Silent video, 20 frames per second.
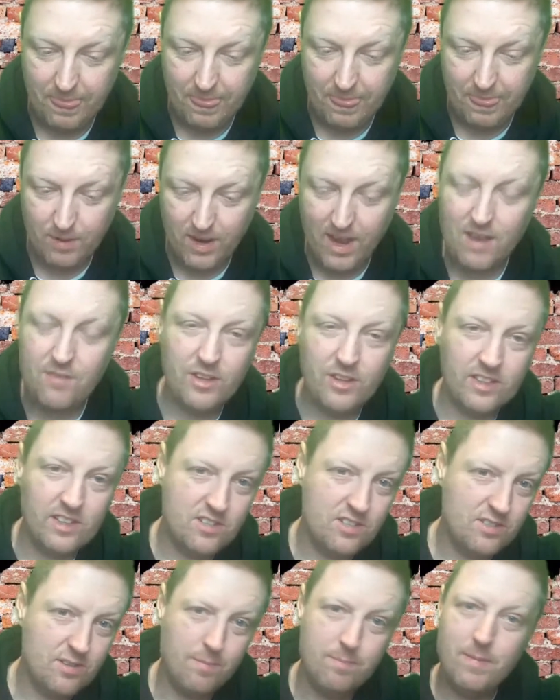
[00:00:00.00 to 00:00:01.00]
But I think this
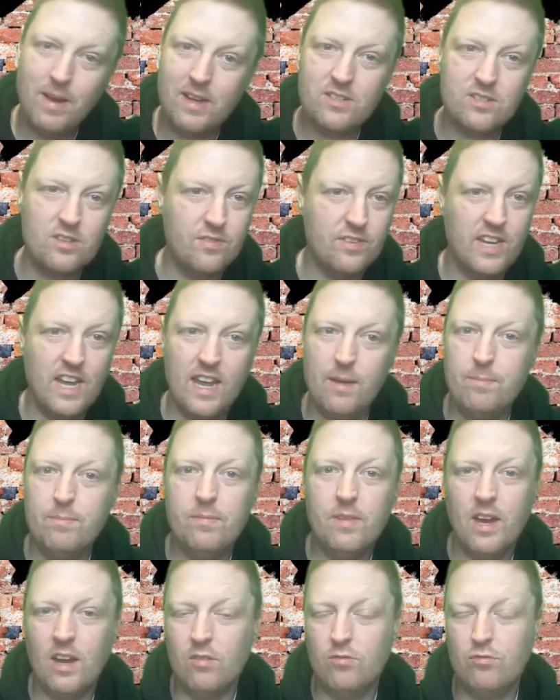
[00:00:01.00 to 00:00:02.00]
is a massive game.
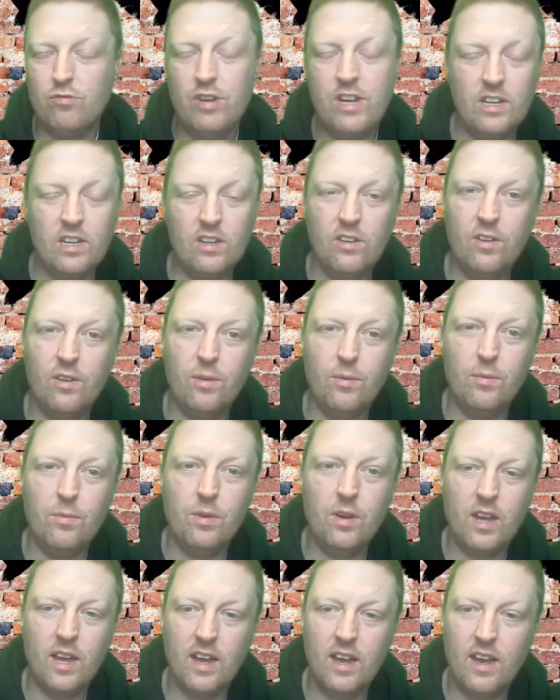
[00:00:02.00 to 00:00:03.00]
I really do.
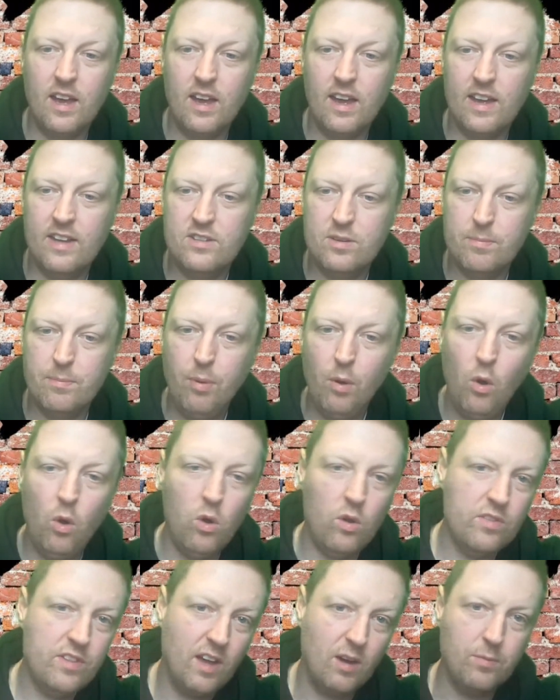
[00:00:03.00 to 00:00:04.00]
It's
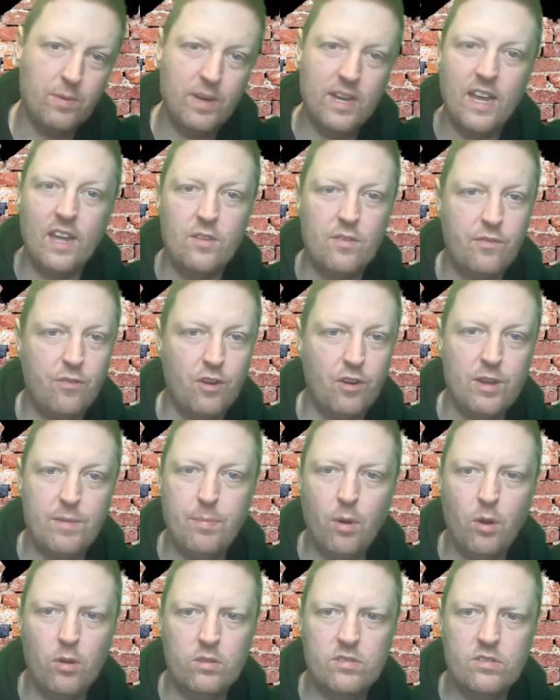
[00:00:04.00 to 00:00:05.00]
important that we get the 3
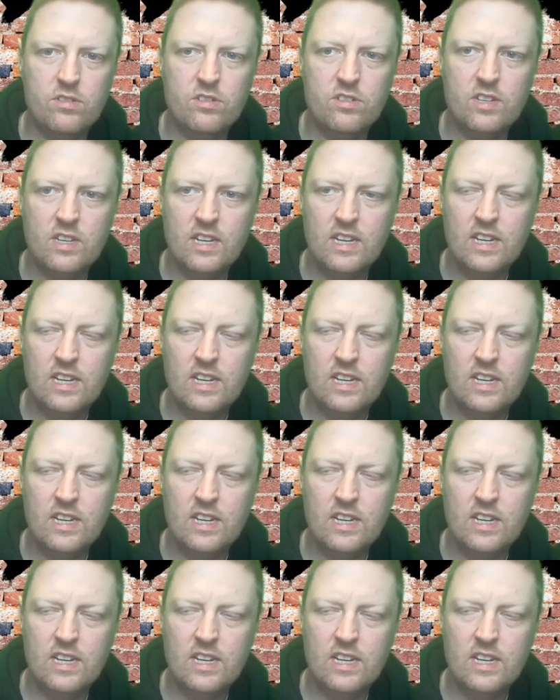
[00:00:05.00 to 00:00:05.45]
points.